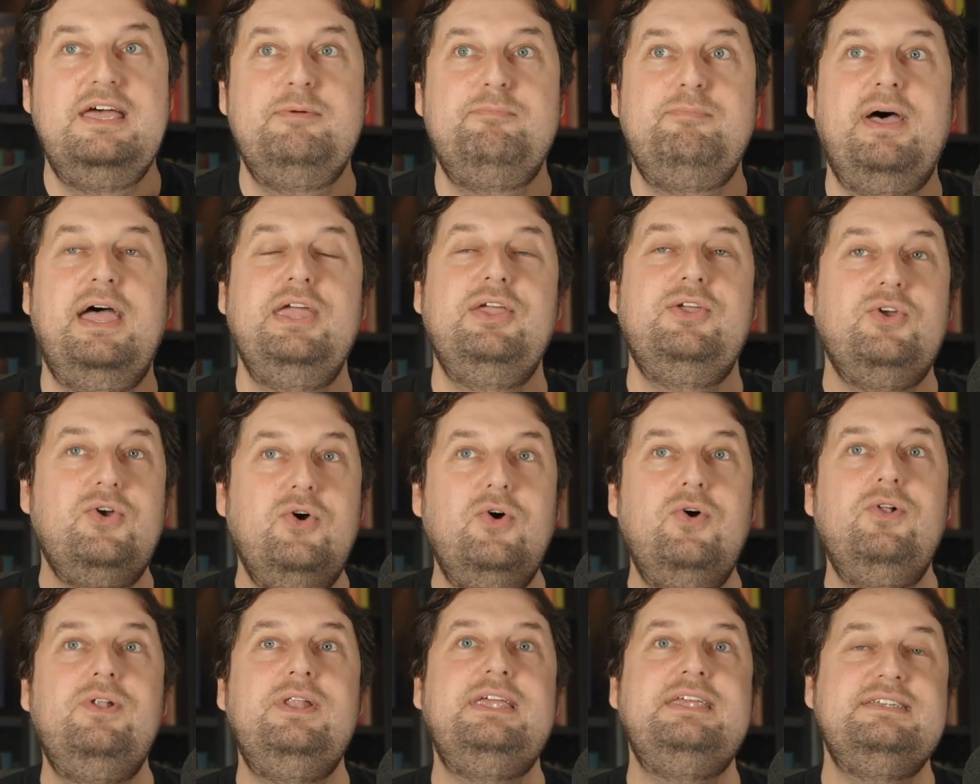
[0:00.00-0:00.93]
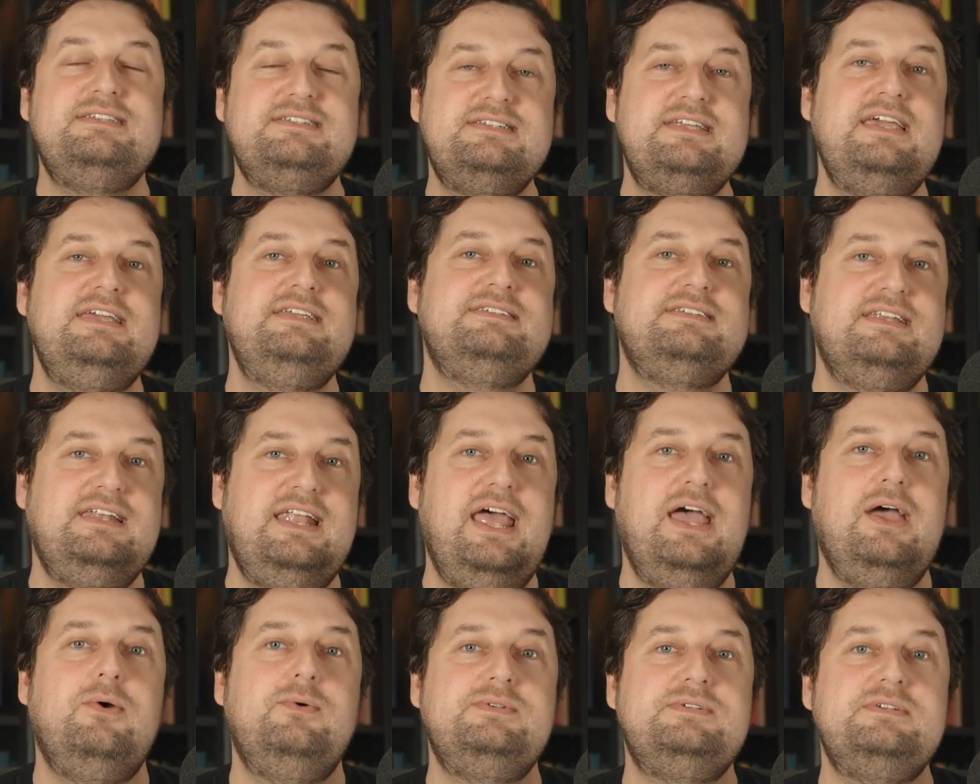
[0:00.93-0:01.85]
by calling Satan
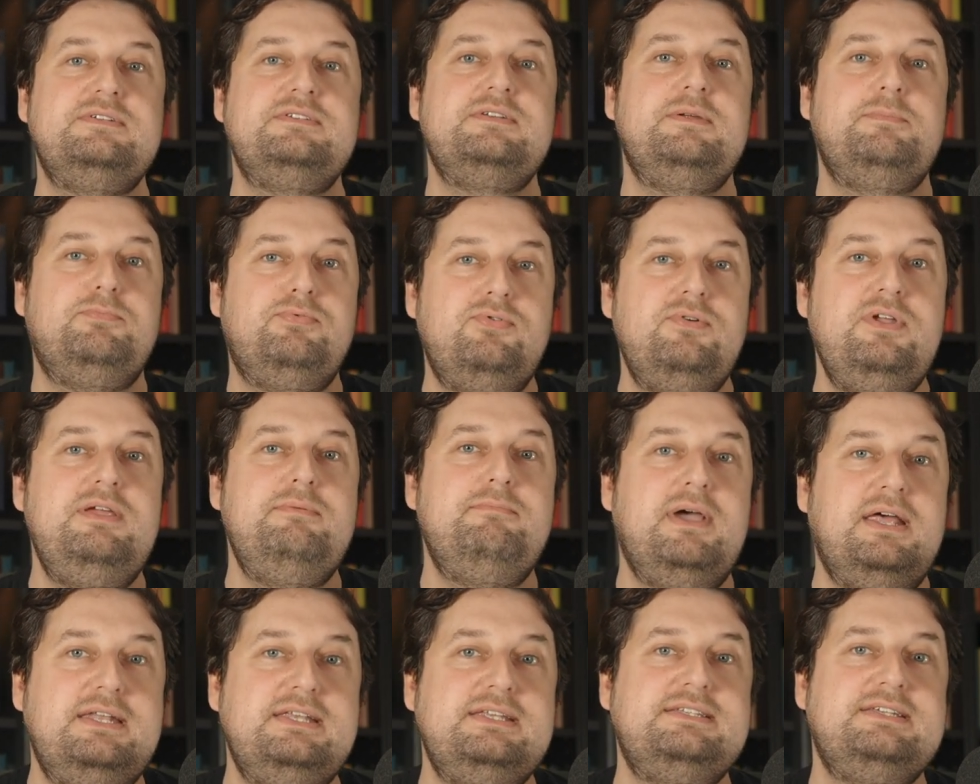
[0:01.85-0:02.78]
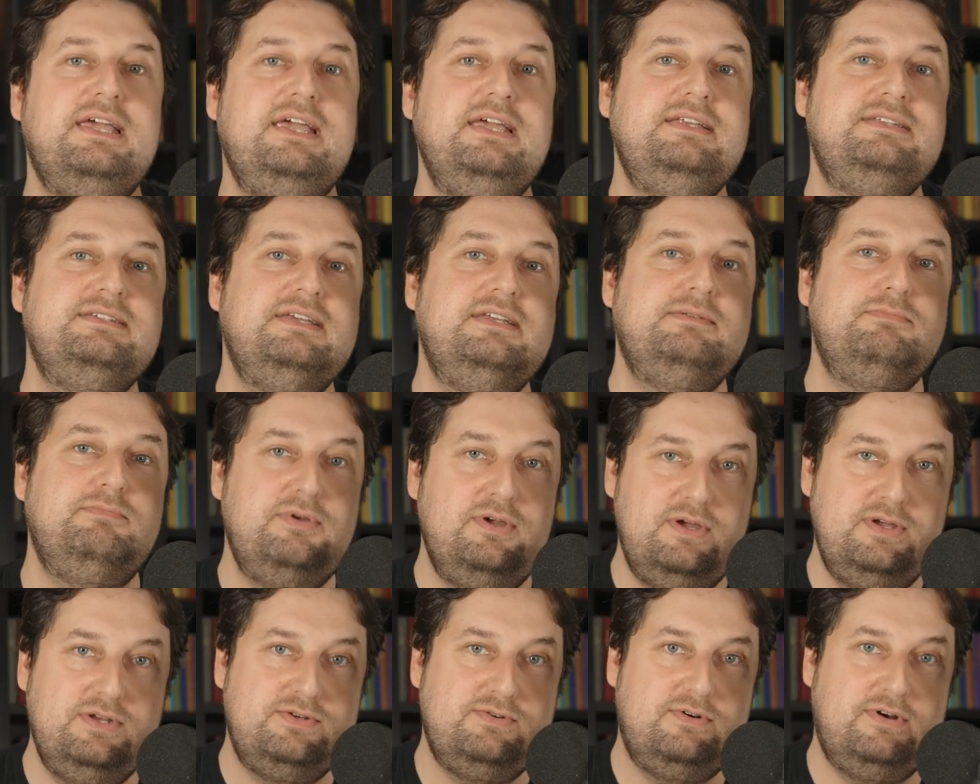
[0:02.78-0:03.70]
out as a premeditated
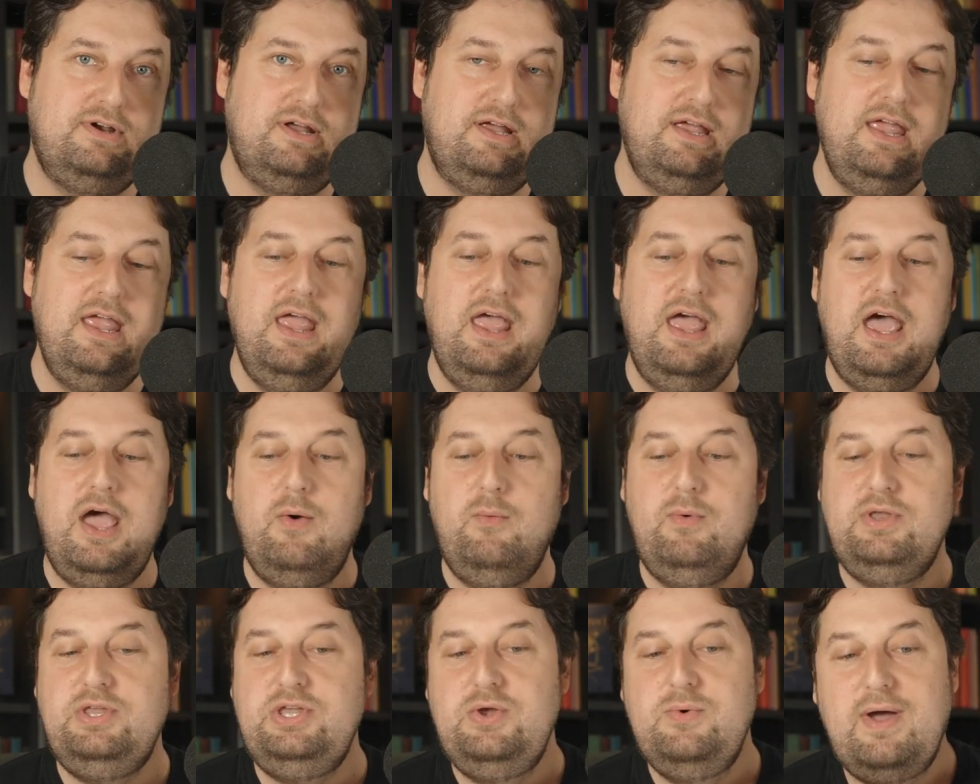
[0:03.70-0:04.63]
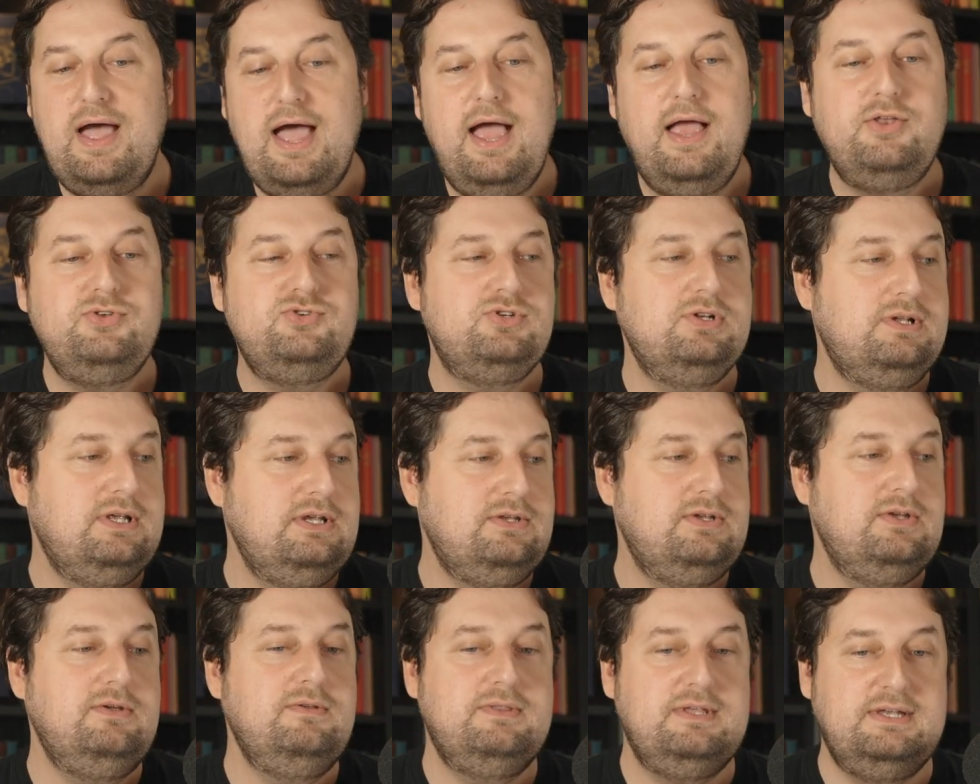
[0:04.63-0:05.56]
murderer. And when you actually
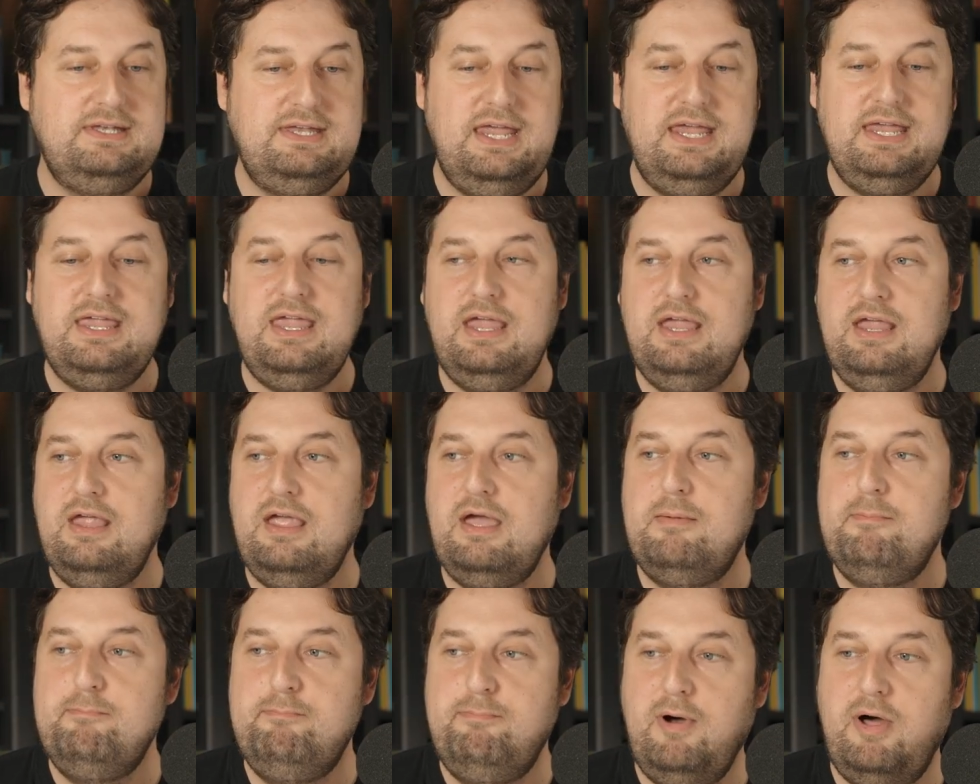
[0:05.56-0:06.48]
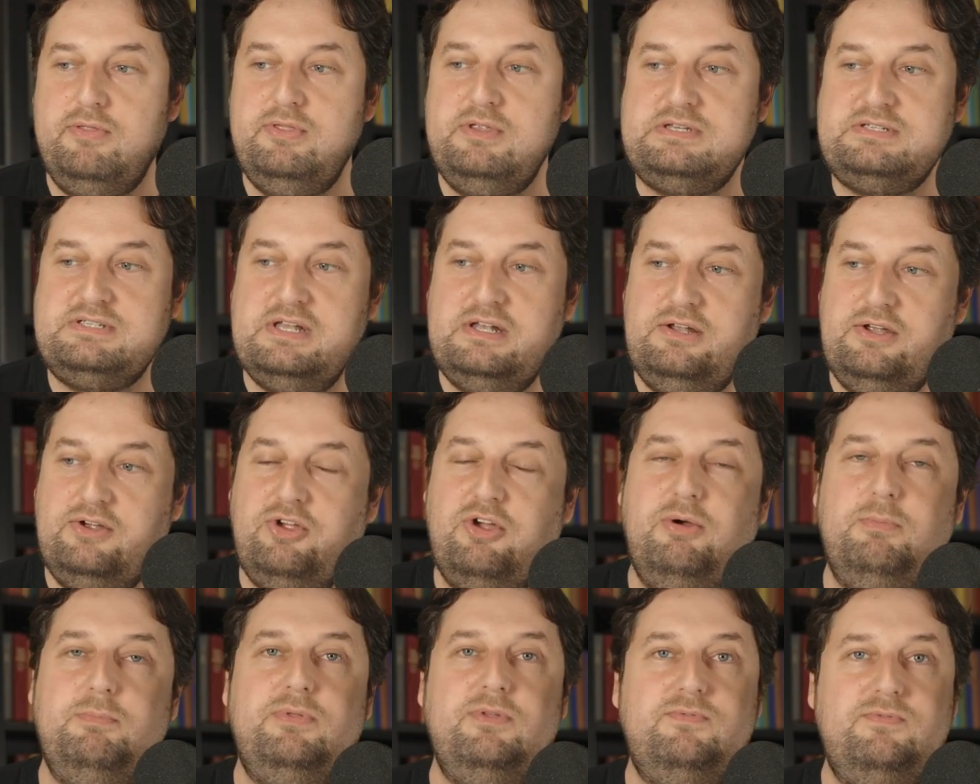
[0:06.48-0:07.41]
do the digging and bother to look
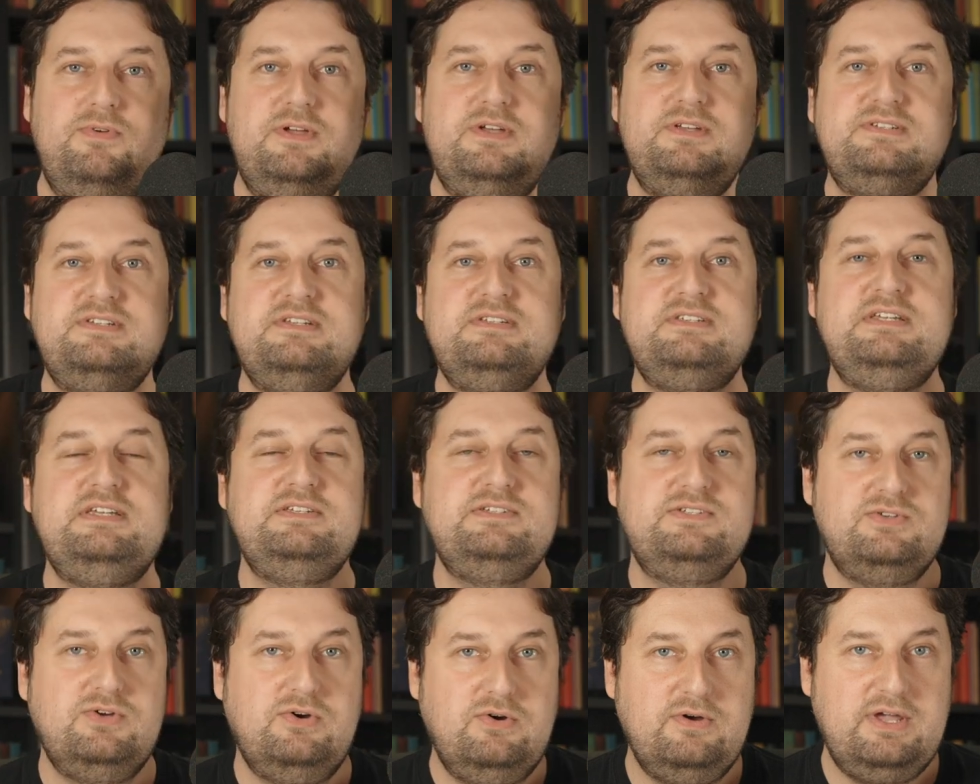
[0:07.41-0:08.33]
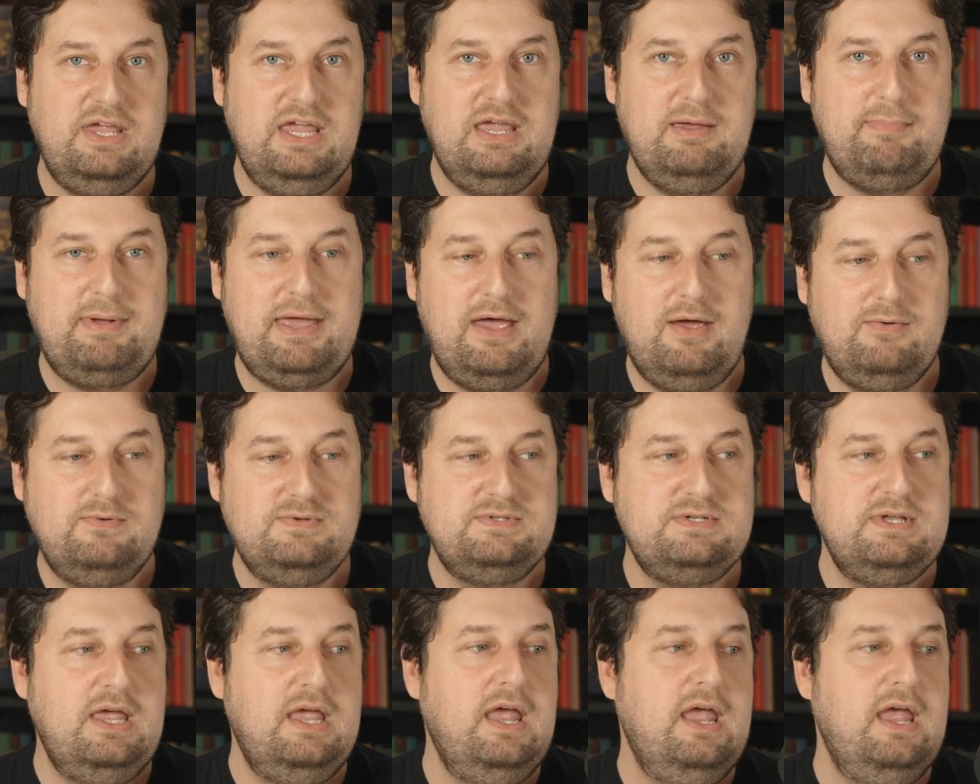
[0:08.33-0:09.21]
up the verses he's talking about,